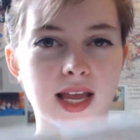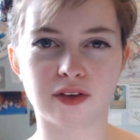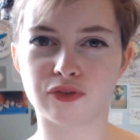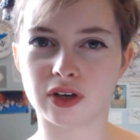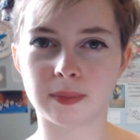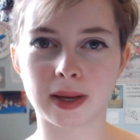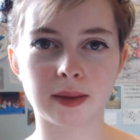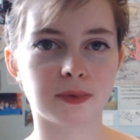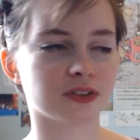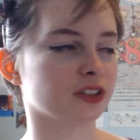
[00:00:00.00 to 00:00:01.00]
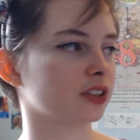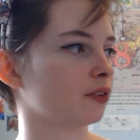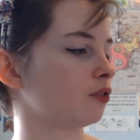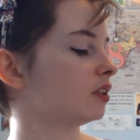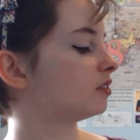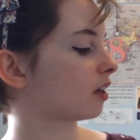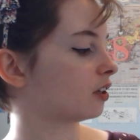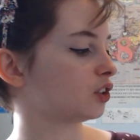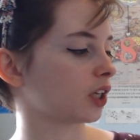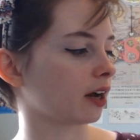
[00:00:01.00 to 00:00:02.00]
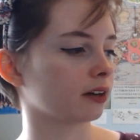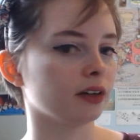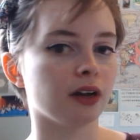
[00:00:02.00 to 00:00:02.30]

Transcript: A3 papers, this A3 size, yeah,